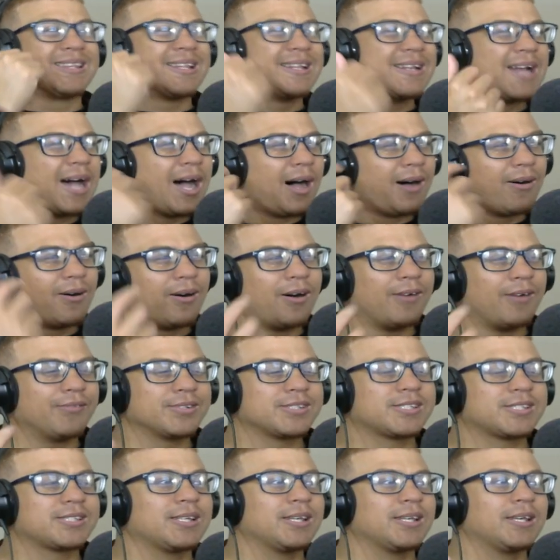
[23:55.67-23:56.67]
now,
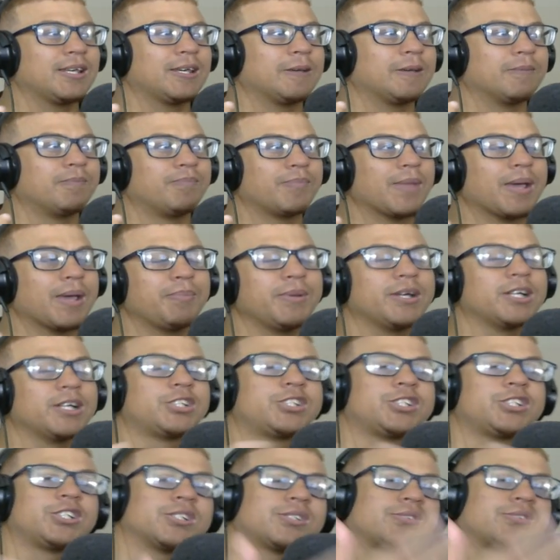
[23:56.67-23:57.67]
obviously, maybe
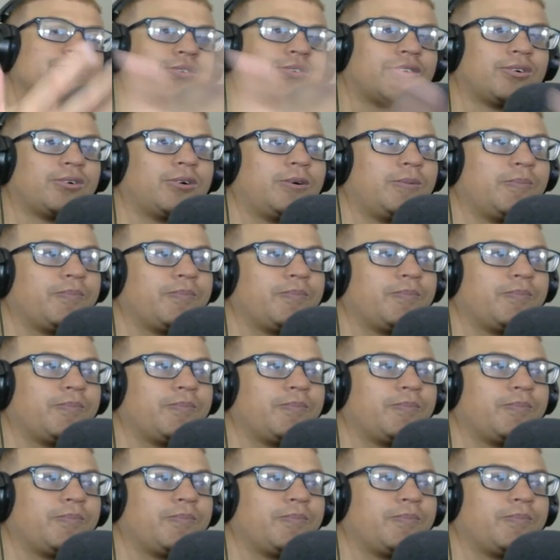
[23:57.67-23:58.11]
it's just for